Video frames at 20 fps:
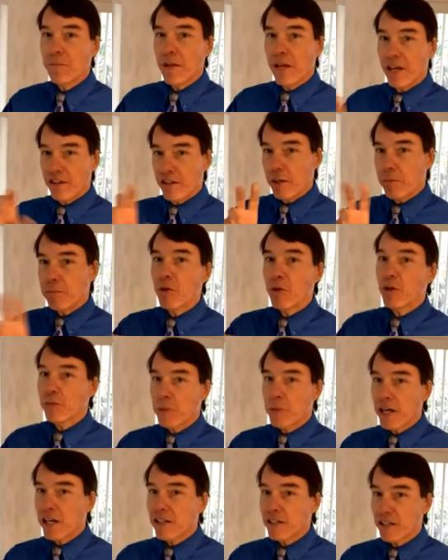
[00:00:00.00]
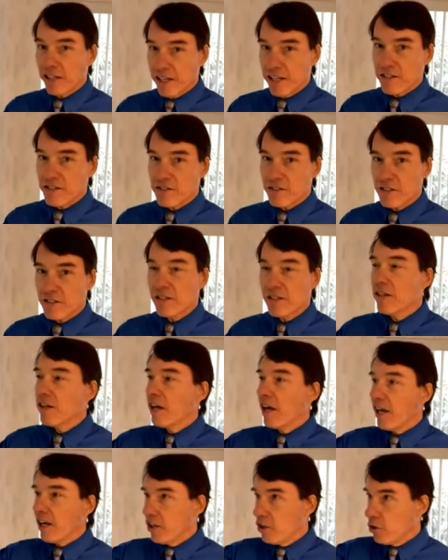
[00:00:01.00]
and they put them on a list
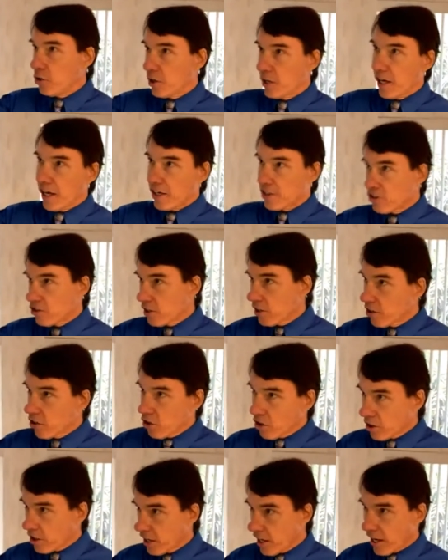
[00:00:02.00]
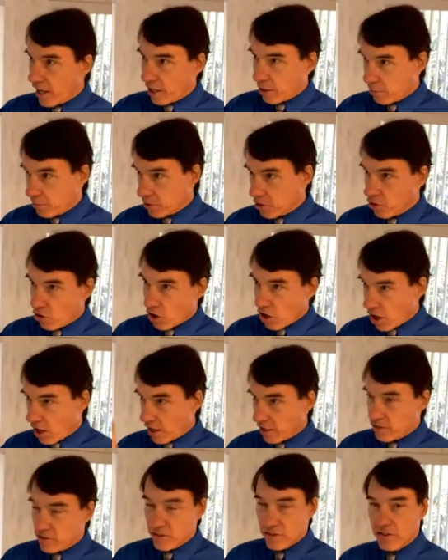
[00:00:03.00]
and you can actually look at them
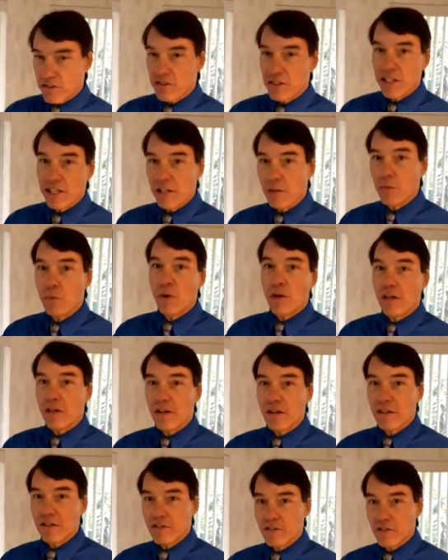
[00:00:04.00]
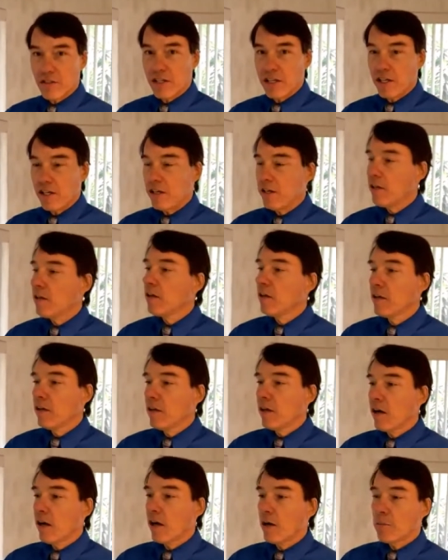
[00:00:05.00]
across and see what is the
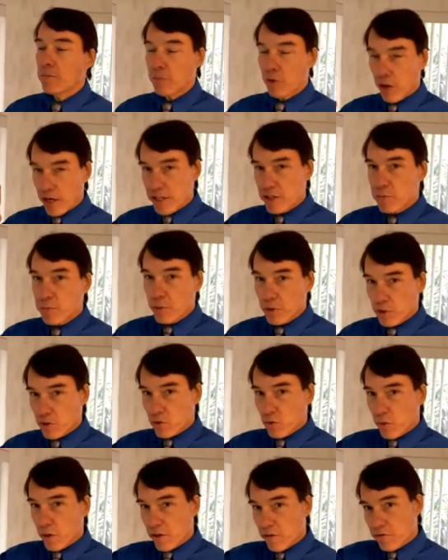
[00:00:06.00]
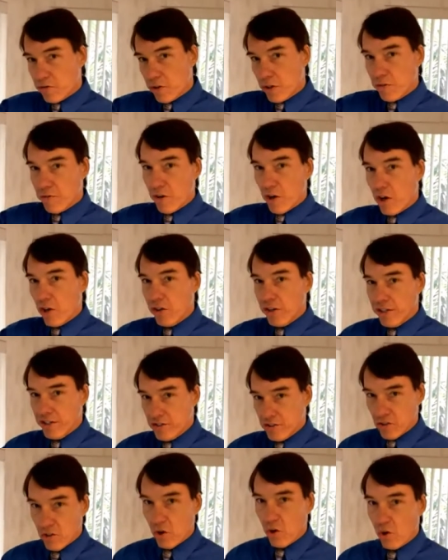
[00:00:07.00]
uh, price per square foot of all these
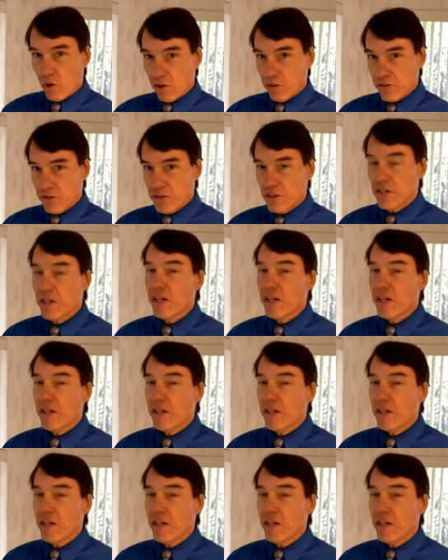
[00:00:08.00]
solds.